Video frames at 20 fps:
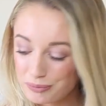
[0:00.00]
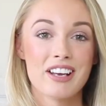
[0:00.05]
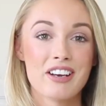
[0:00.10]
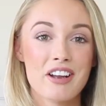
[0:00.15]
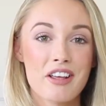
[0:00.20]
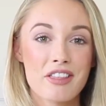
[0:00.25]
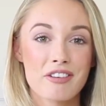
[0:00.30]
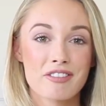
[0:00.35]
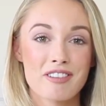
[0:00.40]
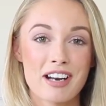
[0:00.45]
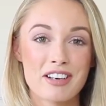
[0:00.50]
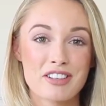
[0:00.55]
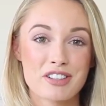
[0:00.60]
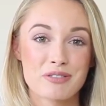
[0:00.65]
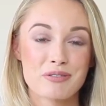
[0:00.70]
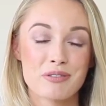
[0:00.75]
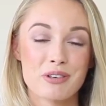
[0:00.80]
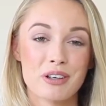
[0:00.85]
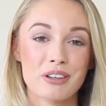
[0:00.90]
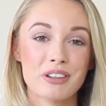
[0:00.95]
Another
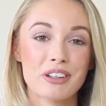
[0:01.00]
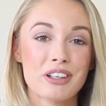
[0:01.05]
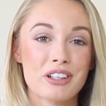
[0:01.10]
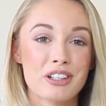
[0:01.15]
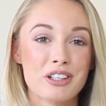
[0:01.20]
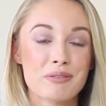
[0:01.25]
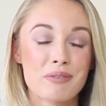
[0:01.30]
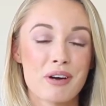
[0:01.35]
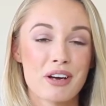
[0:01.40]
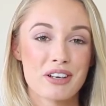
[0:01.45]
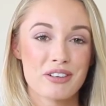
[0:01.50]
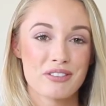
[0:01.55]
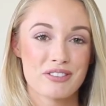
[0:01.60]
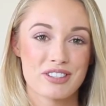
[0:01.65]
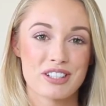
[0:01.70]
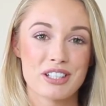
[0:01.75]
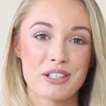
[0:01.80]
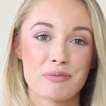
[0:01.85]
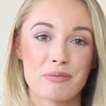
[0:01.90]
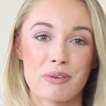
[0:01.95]
random one, you might have
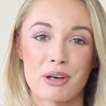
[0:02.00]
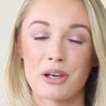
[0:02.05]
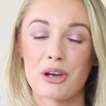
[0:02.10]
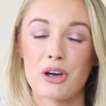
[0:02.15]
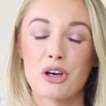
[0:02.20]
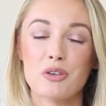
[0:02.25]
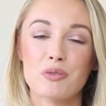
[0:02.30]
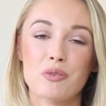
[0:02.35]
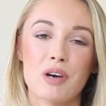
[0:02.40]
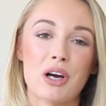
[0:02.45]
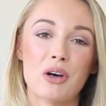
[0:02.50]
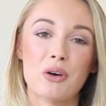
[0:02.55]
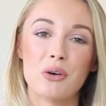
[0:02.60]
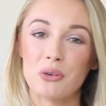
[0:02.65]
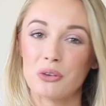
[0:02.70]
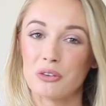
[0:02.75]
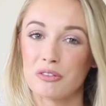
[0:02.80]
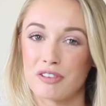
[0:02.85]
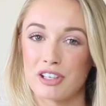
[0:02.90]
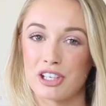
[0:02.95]
seen my homeware
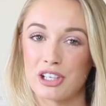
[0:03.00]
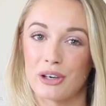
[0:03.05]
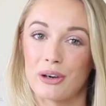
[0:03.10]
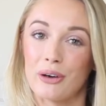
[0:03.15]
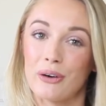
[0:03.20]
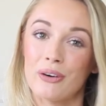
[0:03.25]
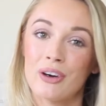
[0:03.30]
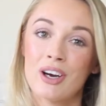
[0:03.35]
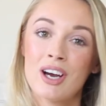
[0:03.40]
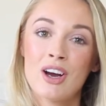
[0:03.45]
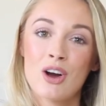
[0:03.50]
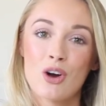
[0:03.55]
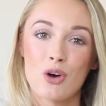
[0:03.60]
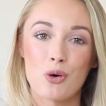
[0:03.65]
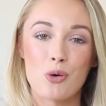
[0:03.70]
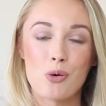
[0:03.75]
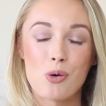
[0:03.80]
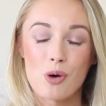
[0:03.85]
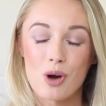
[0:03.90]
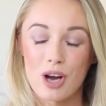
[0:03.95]
haul video
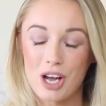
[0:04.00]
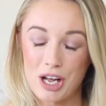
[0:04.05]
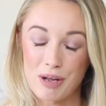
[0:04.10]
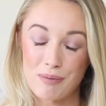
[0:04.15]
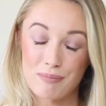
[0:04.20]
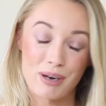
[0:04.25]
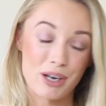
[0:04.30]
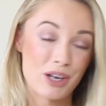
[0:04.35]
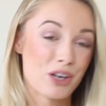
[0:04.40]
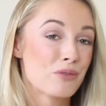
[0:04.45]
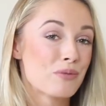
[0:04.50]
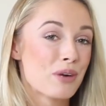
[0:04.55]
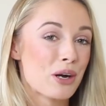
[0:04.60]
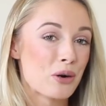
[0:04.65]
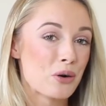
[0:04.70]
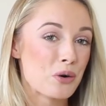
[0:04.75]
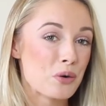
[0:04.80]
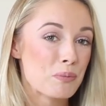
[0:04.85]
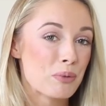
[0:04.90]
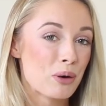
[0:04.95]
or um, my homeware
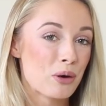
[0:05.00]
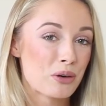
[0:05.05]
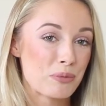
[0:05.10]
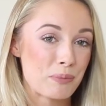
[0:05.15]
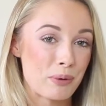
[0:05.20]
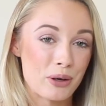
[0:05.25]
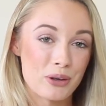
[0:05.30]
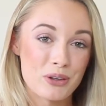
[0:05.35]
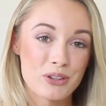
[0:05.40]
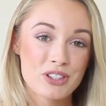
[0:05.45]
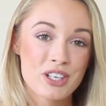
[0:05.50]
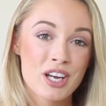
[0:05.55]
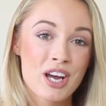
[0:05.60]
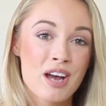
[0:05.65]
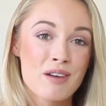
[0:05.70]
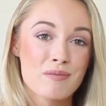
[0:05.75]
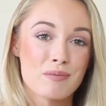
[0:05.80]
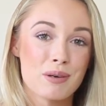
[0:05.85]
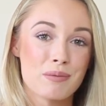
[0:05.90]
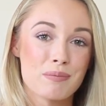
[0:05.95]
haul blog post,
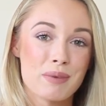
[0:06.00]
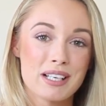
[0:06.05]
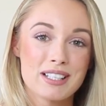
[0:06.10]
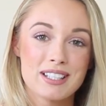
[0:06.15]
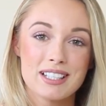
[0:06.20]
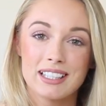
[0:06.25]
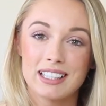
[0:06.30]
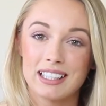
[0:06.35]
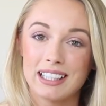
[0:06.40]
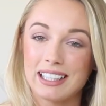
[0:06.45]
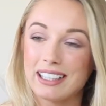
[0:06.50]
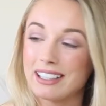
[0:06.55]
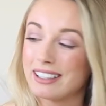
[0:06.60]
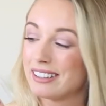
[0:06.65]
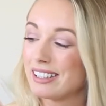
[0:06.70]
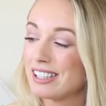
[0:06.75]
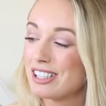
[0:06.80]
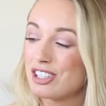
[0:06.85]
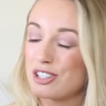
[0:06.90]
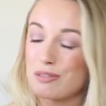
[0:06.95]
but
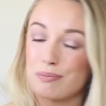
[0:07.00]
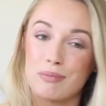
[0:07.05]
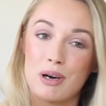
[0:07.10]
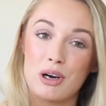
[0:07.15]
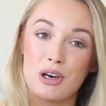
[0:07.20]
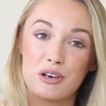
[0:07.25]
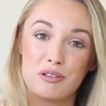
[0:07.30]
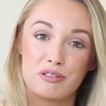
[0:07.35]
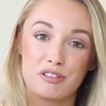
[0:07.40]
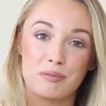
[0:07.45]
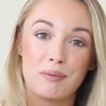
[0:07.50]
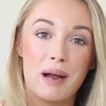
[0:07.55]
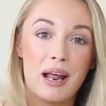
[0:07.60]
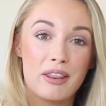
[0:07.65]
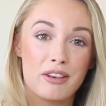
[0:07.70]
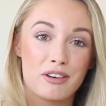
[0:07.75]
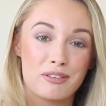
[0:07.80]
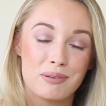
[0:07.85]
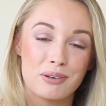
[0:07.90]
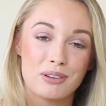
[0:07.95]
basically this mug from
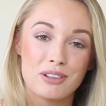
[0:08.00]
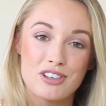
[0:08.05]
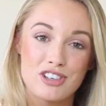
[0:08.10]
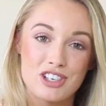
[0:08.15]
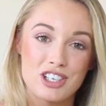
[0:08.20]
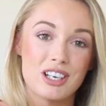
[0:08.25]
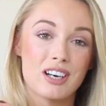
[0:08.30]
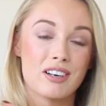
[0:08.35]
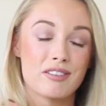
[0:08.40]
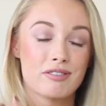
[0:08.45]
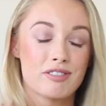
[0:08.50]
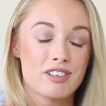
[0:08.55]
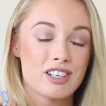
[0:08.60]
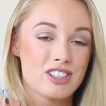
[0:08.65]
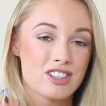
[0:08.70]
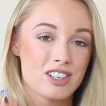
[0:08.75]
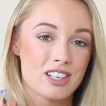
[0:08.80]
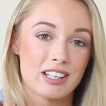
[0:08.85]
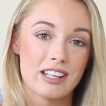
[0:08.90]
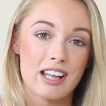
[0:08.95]
Anthropologie I
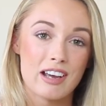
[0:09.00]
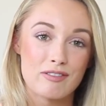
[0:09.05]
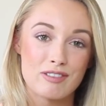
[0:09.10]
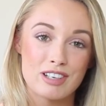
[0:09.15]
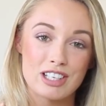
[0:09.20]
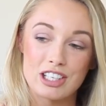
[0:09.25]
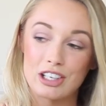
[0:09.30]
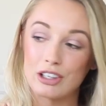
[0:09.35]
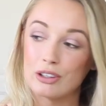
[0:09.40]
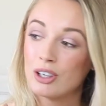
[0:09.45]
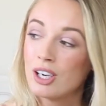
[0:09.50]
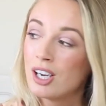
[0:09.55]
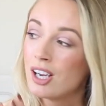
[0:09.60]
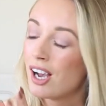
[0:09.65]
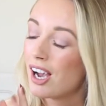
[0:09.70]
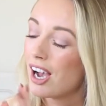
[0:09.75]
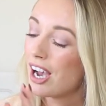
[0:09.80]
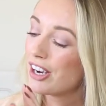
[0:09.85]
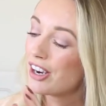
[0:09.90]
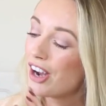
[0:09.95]
featured in that video
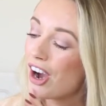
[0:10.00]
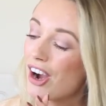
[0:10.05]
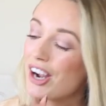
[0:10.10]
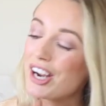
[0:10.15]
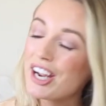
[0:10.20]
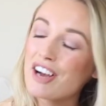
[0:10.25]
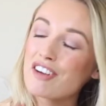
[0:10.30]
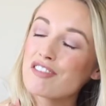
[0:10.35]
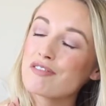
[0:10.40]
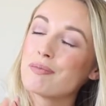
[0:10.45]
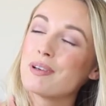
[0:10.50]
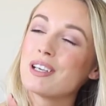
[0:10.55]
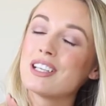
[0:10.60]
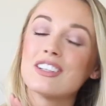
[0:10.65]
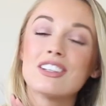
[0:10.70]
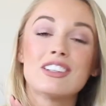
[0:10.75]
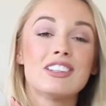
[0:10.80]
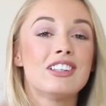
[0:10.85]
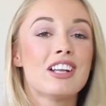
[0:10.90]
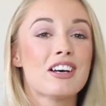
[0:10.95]
and I have
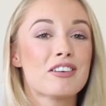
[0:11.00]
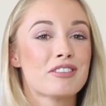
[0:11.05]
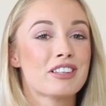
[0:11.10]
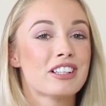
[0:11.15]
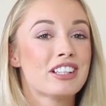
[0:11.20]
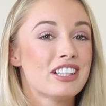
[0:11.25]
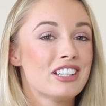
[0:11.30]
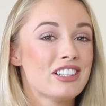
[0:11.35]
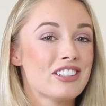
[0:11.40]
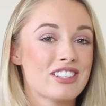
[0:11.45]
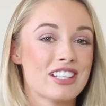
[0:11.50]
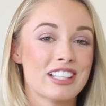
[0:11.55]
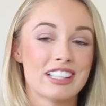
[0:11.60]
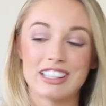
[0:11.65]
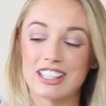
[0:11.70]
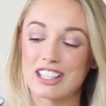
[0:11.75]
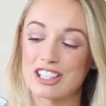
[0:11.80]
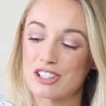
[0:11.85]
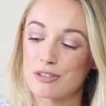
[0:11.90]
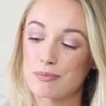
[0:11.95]
been loving using
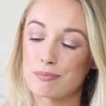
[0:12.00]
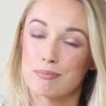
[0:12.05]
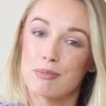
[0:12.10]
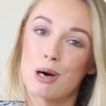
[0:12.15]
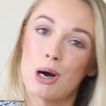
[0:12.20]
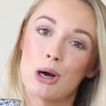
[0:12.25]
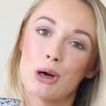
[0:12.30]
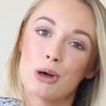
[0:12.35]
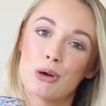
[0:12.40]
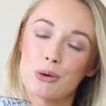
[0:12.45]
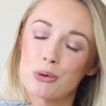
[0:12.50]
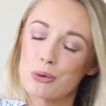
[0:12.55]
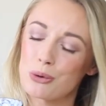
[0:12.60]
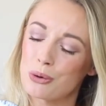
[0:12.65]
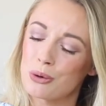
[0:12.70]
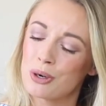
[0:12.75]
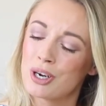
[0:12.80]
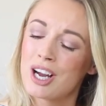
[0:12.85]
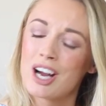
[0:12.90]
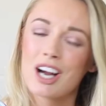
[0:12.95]
this mug
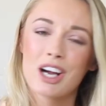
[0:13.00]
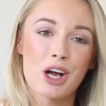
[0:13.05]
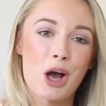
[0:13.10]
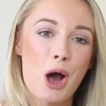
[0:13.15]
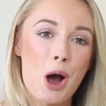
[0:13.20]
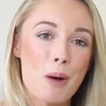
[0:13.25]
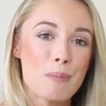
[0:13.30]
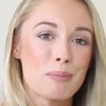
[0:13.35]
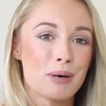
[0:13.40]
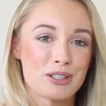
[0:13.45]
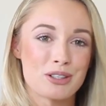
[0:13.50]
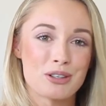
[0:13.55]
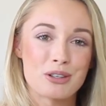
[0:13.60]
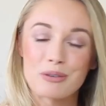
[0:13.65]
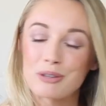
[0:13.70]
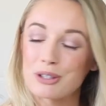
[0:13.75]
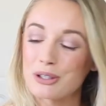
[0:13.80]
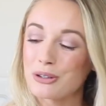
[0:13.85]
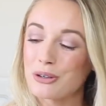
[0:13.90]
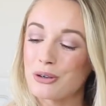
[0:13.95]
or cup, I don't
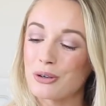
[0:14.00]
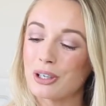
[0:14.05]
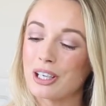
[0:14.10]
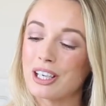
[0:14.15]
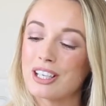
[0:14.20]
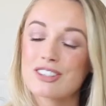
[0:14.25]
know what you call it.